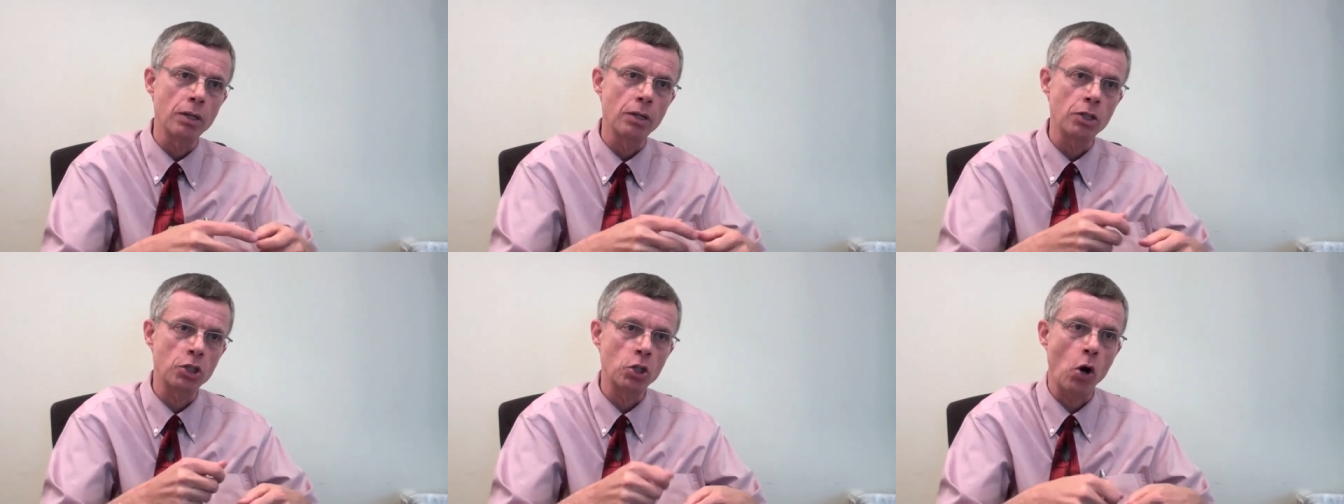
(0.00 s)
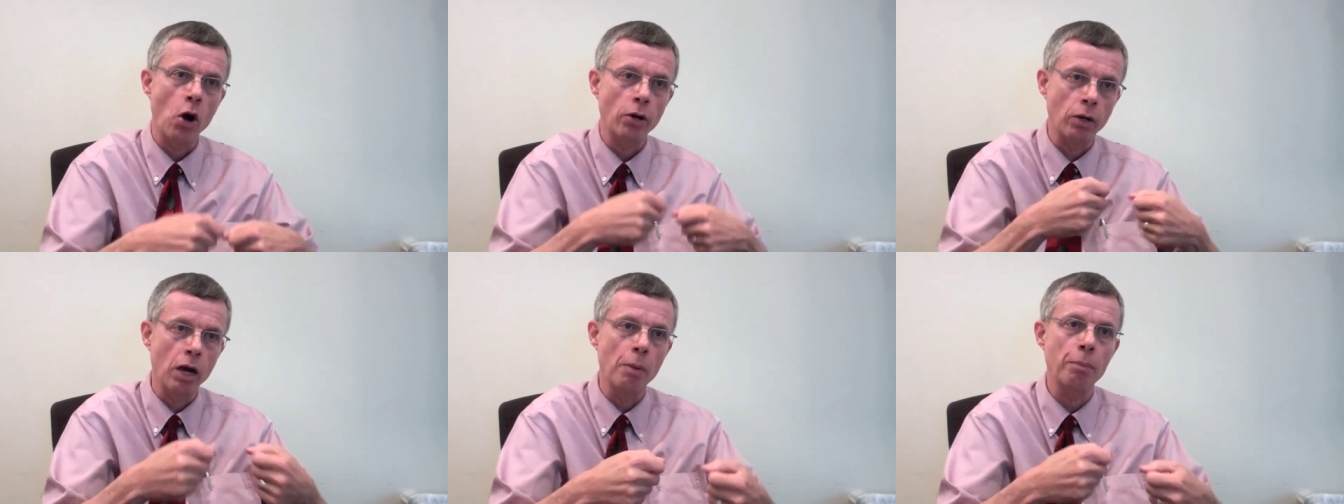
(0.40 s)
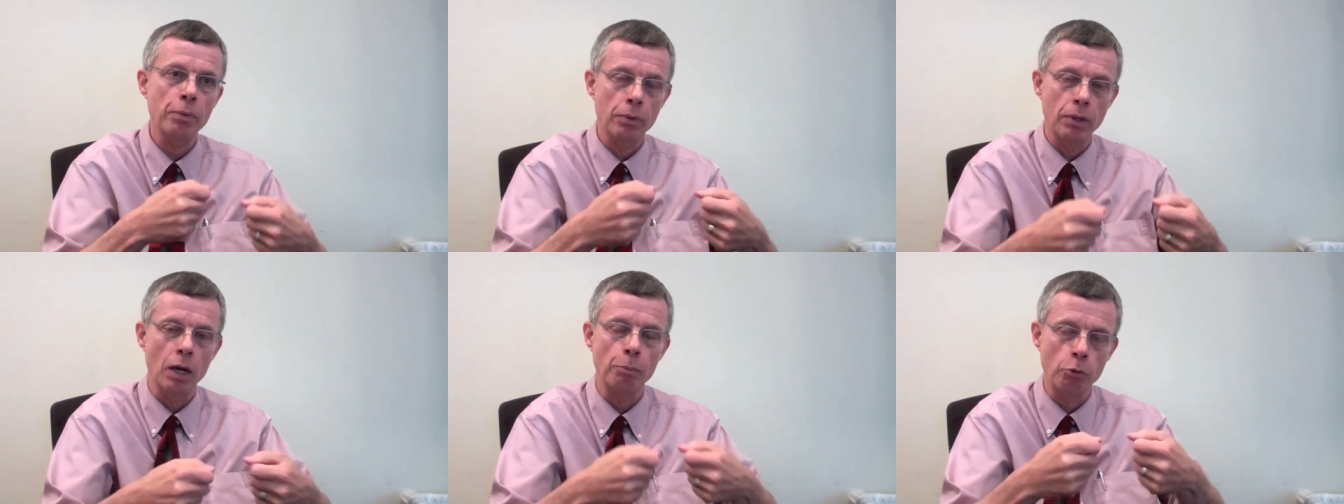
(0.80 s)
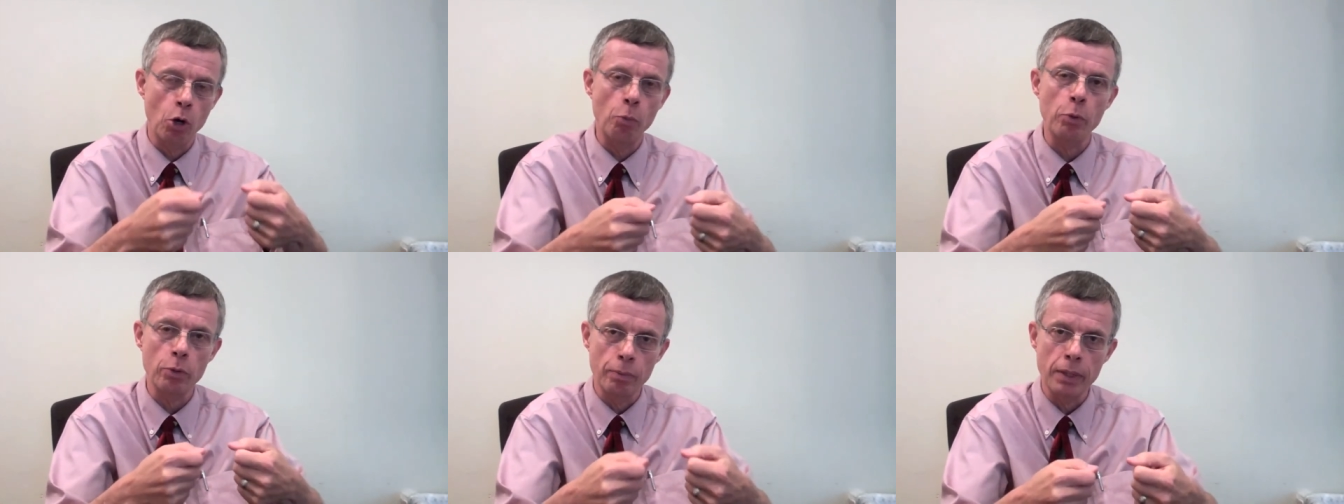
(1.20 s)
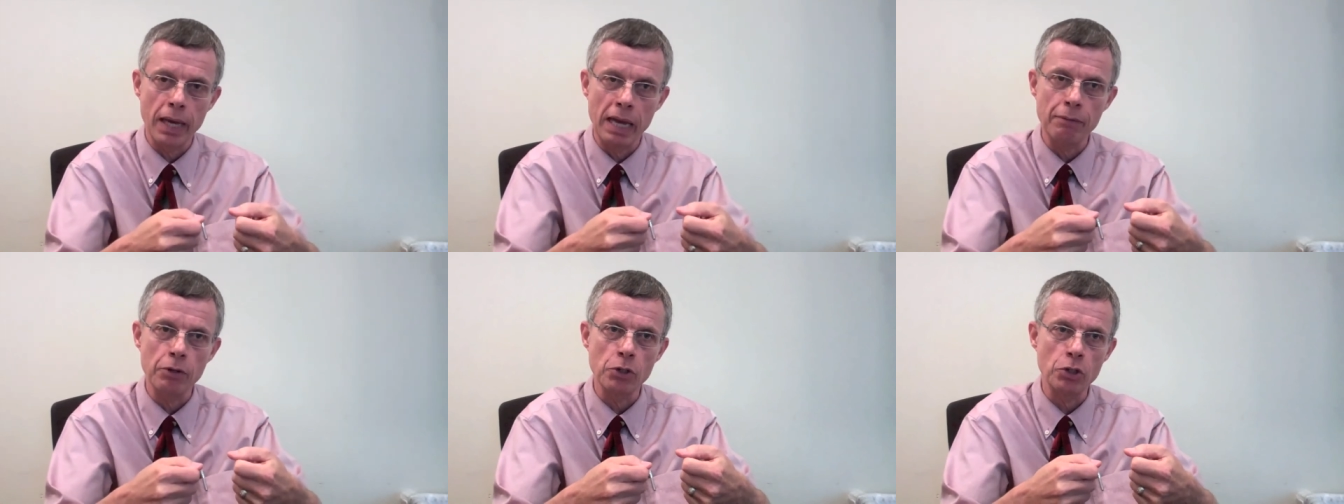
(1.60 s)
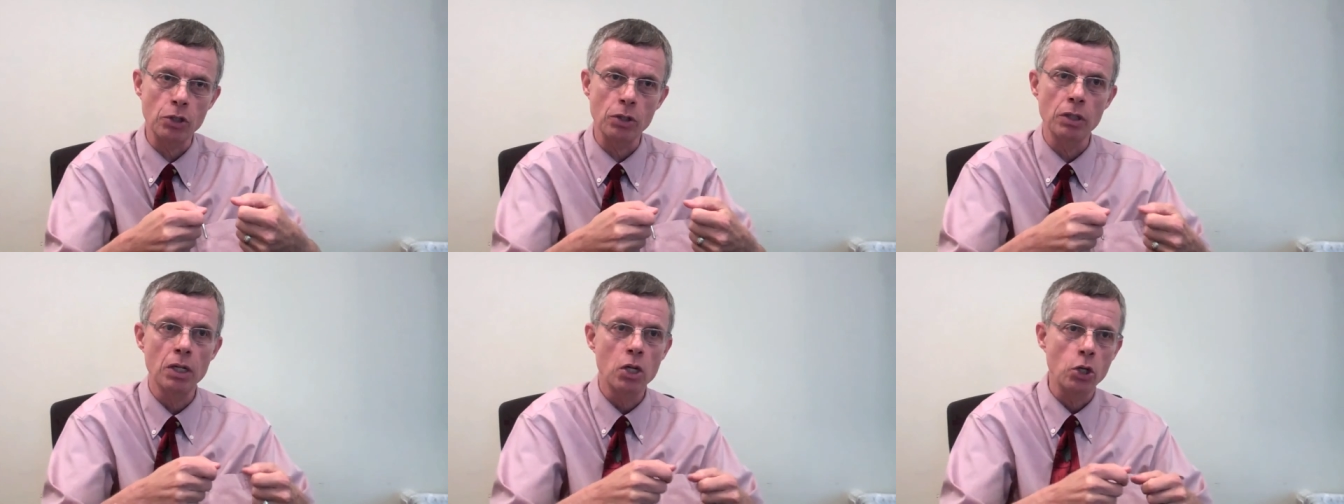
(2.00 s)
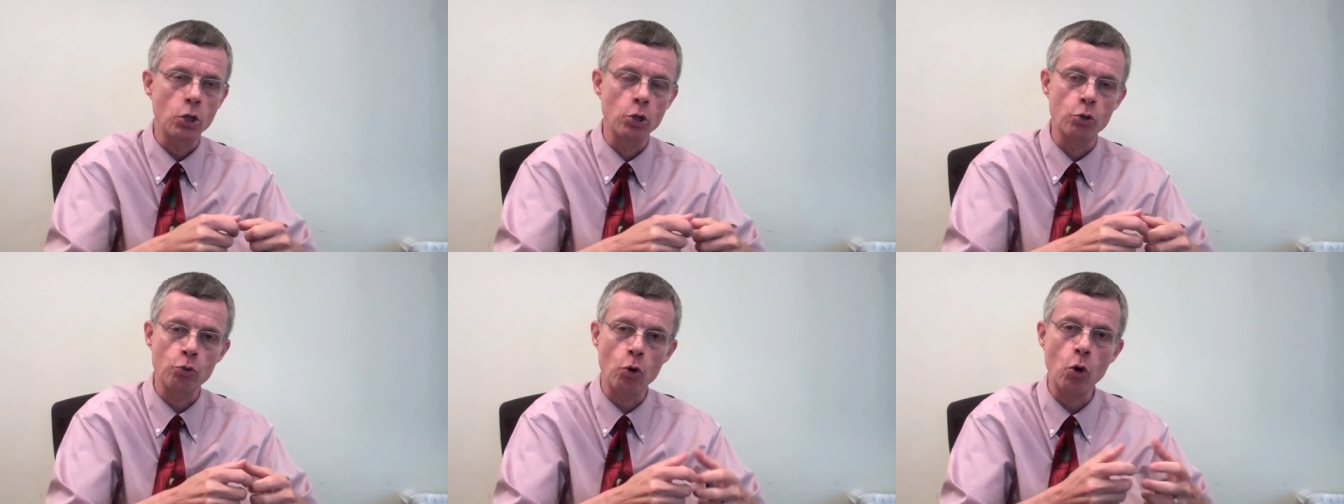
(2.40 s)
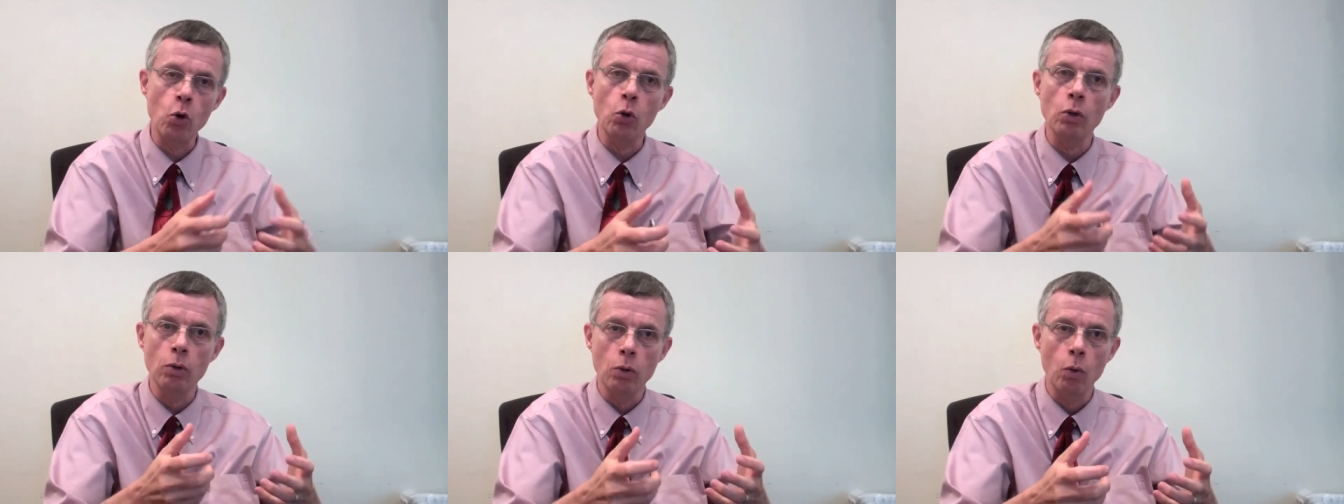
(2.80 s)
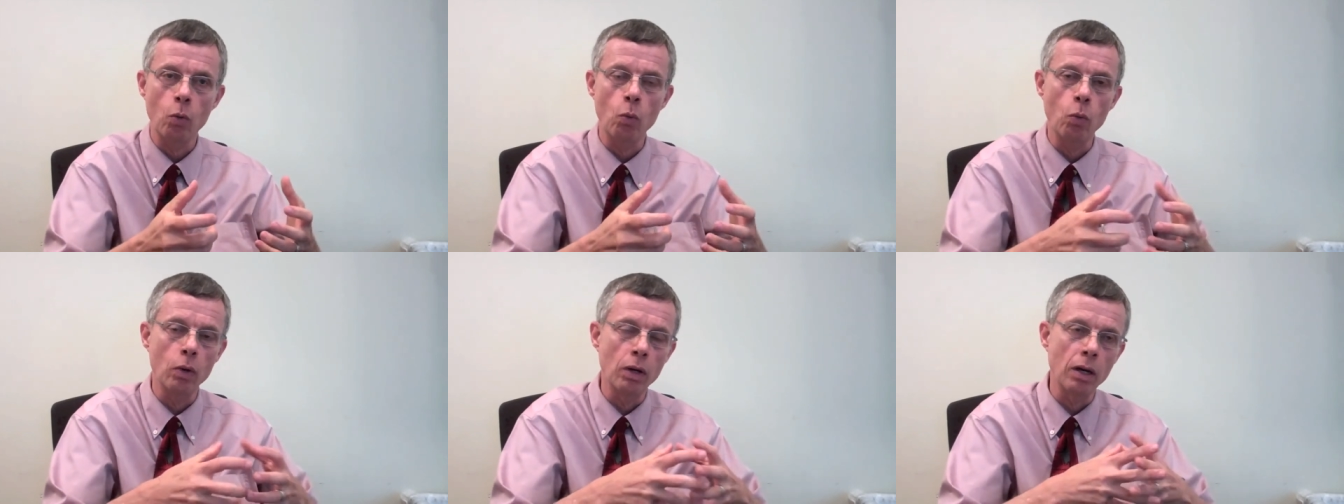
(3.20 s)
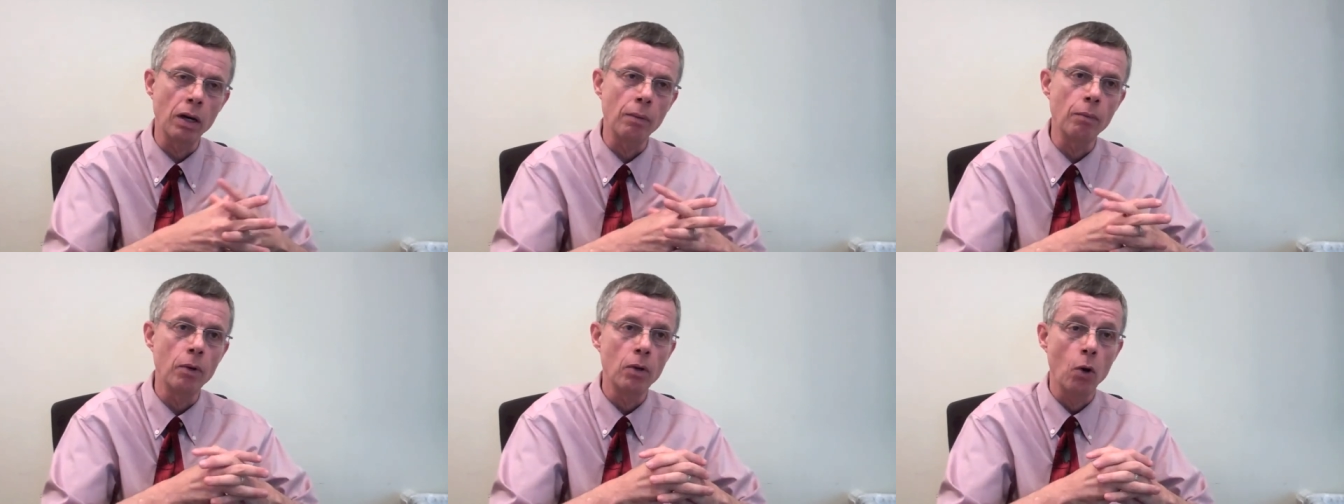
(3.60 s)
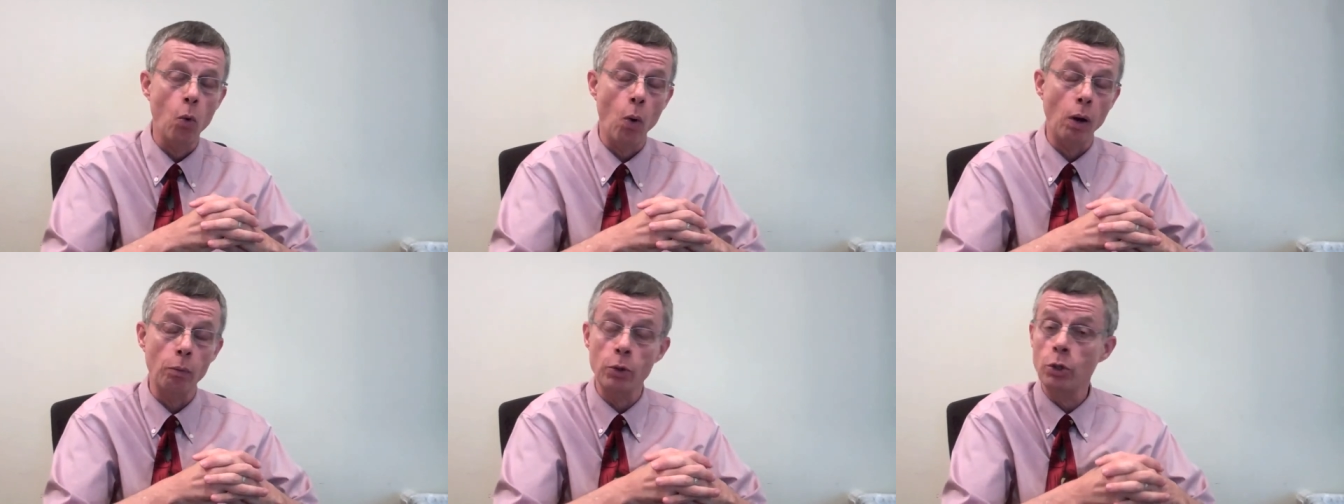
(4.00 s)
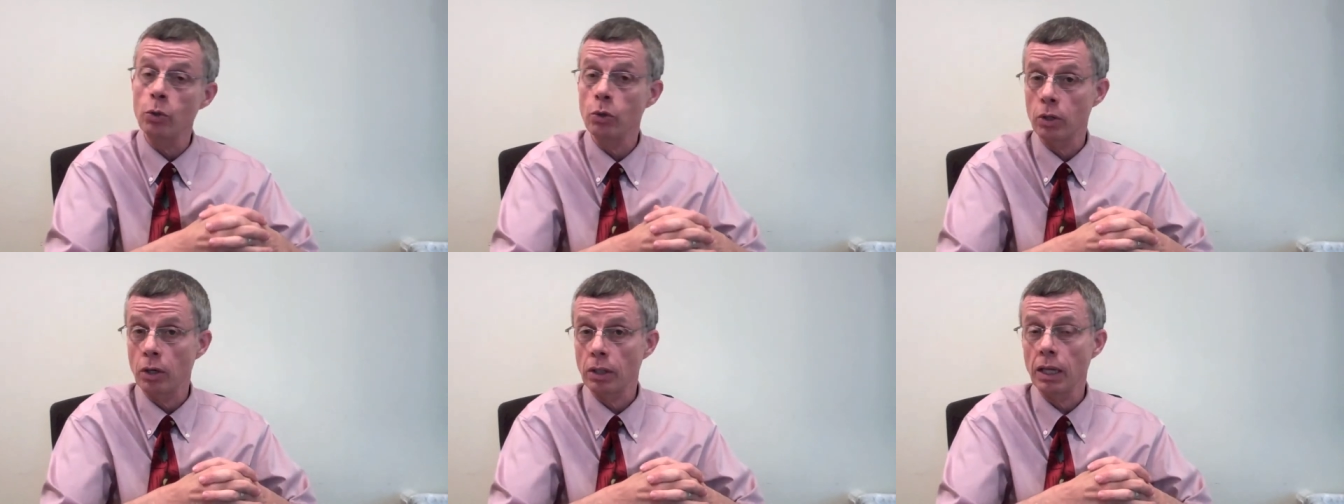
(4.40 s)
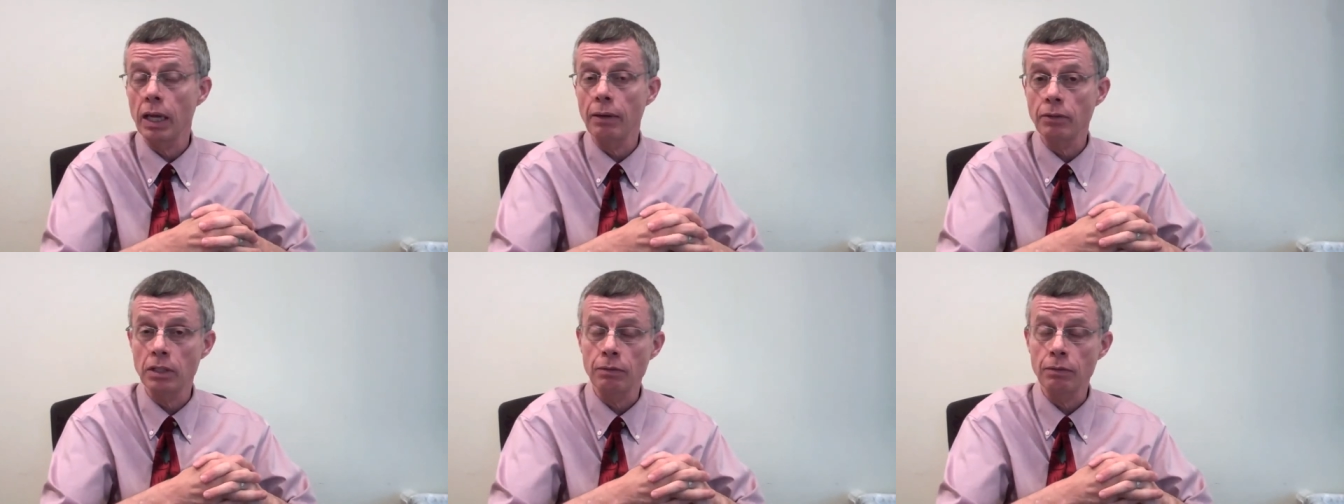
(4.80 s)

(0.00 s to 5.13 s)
start up appropriate behaviors, to control uh, what we do in our lives.